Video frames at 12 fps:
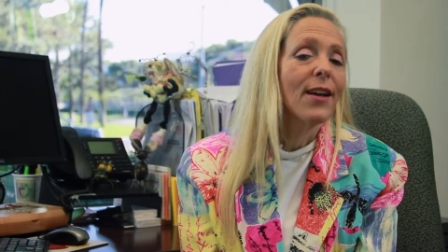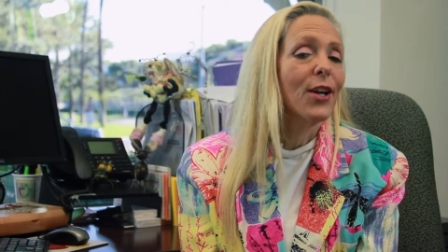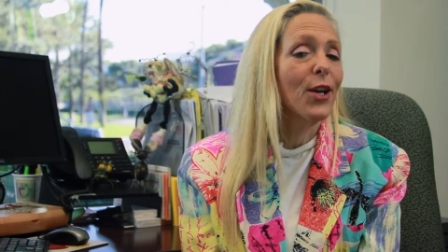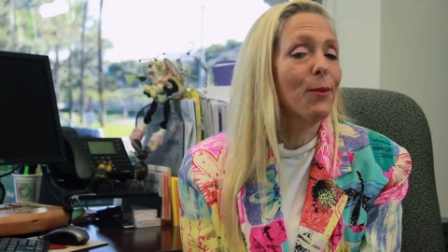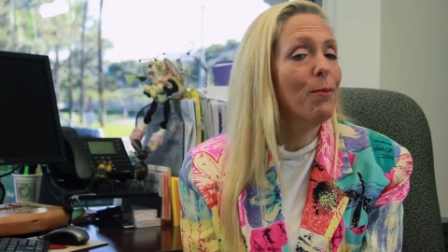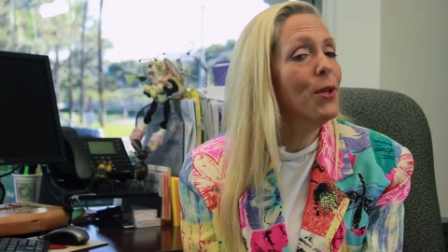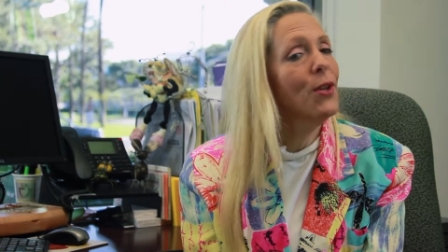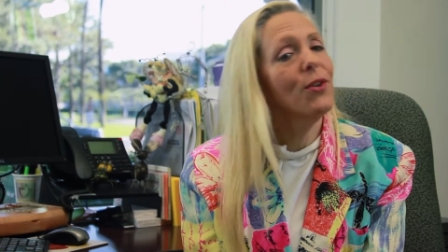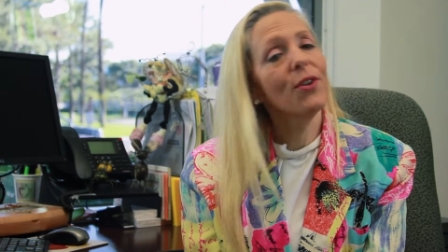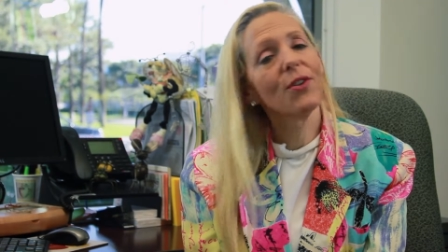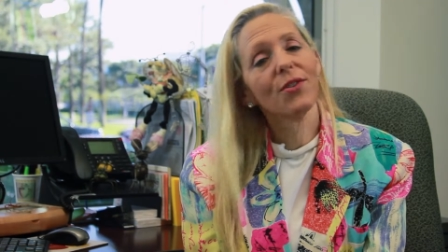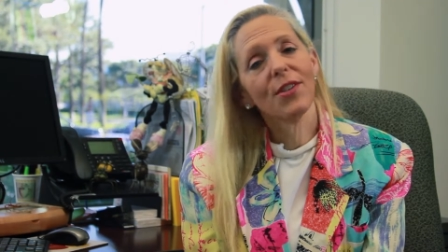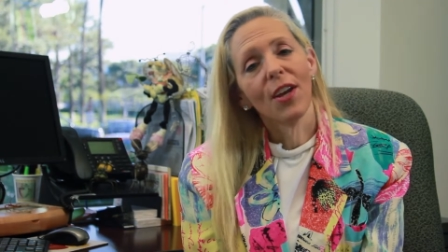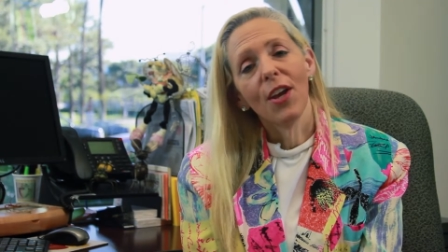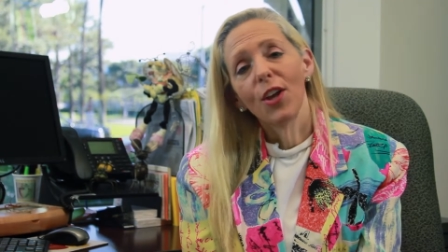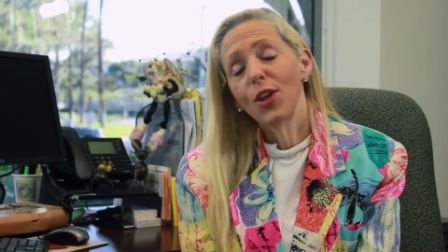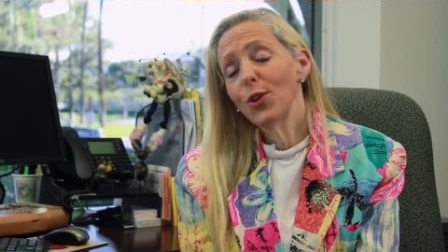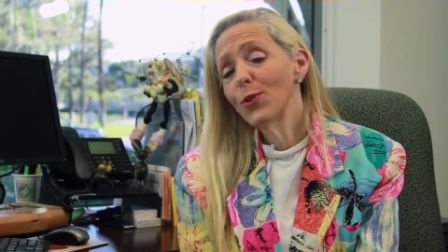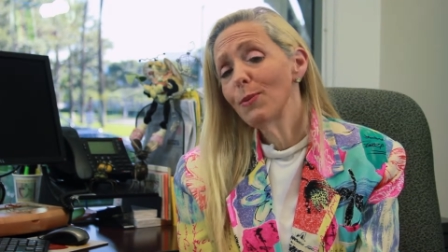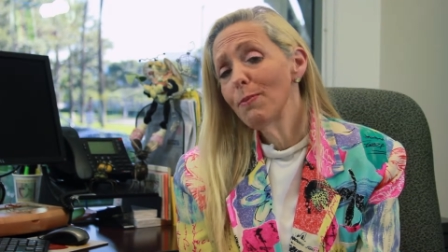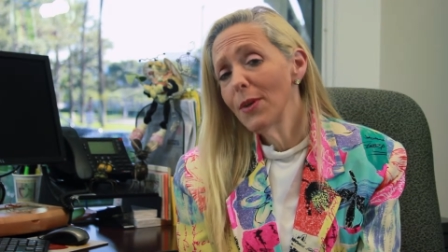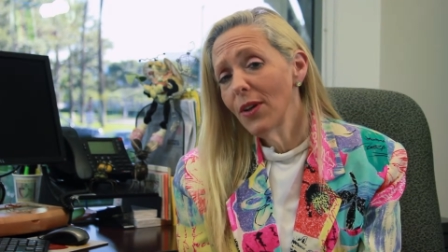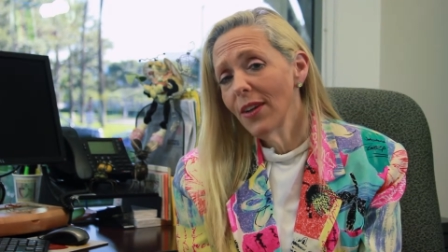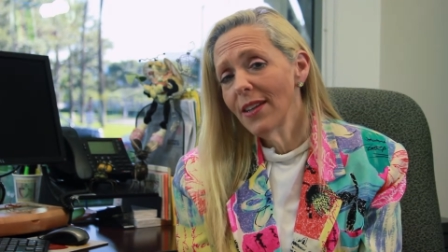Computers use
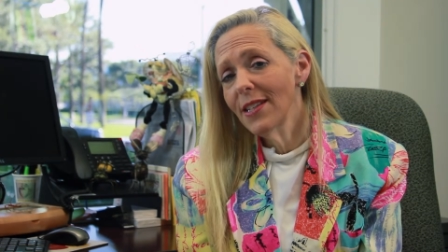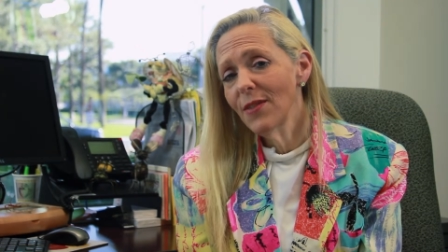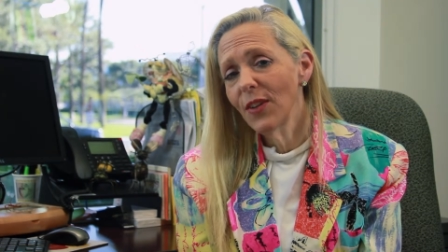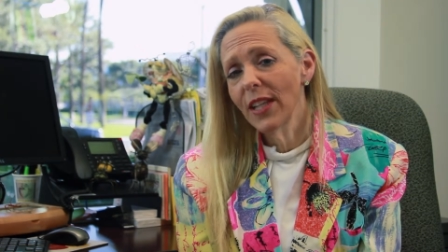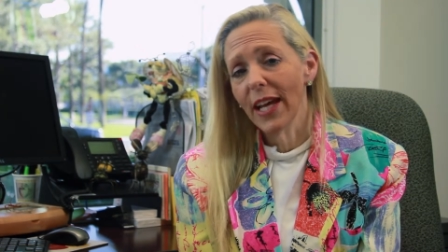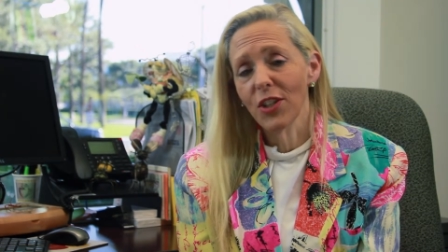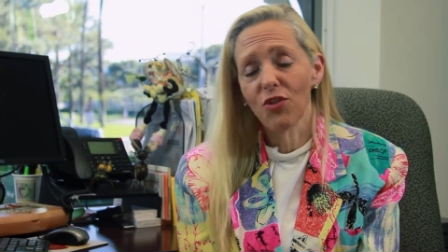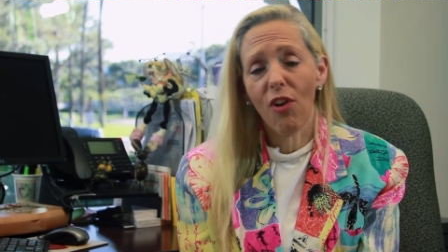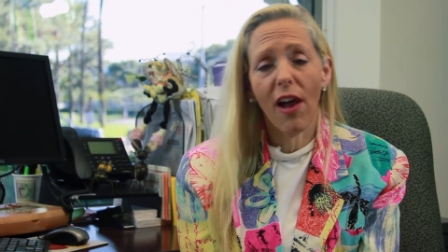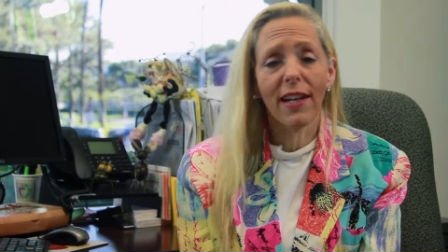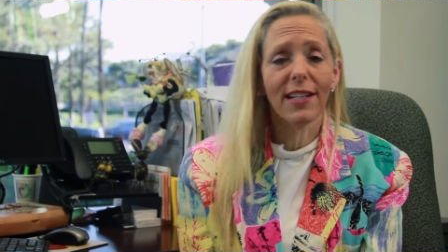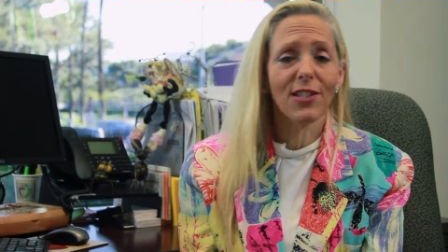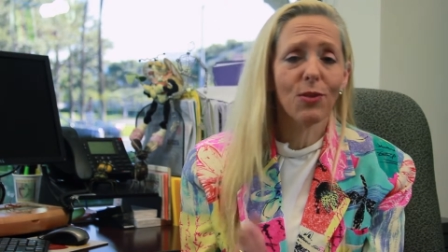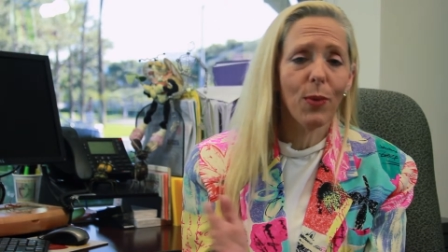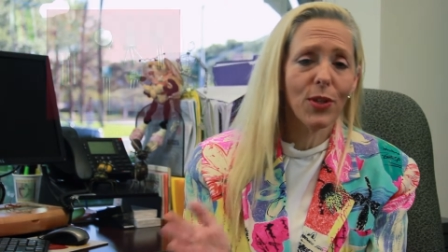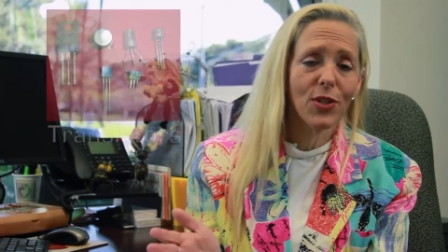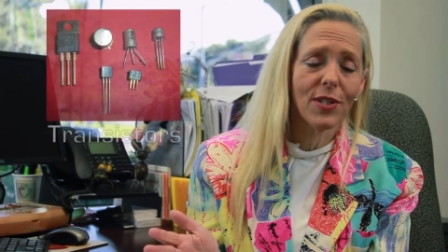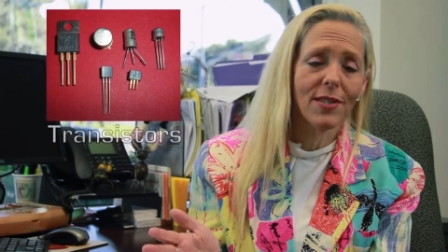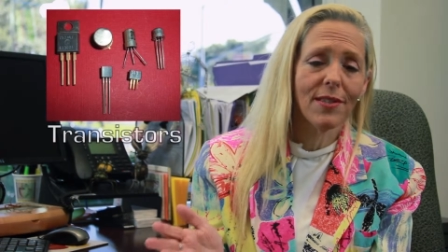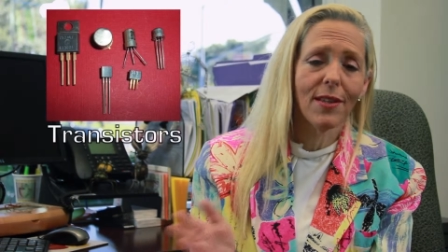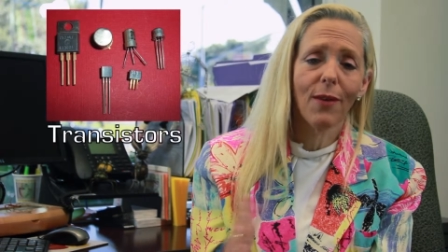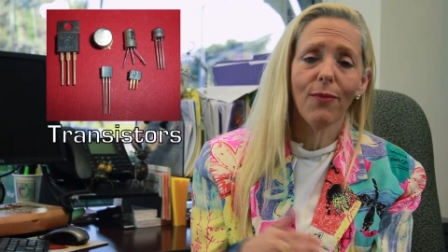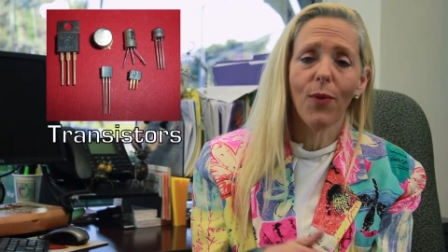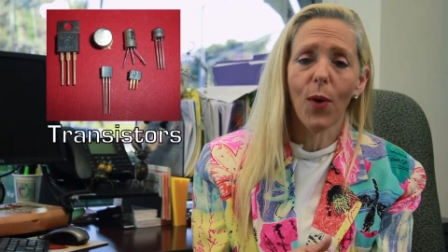millions of electronic switches in
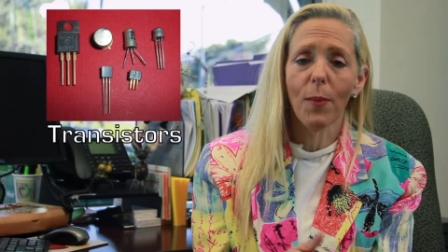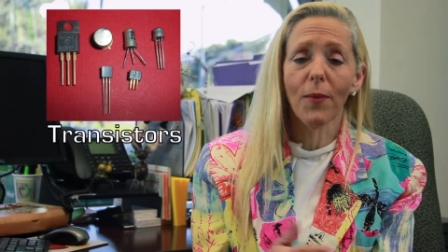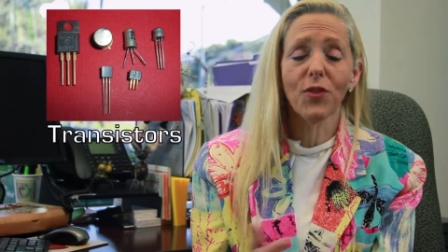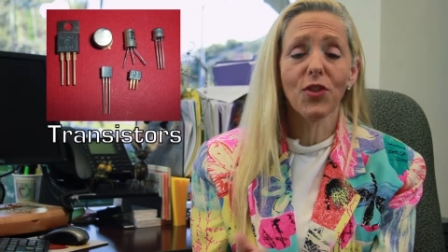the form of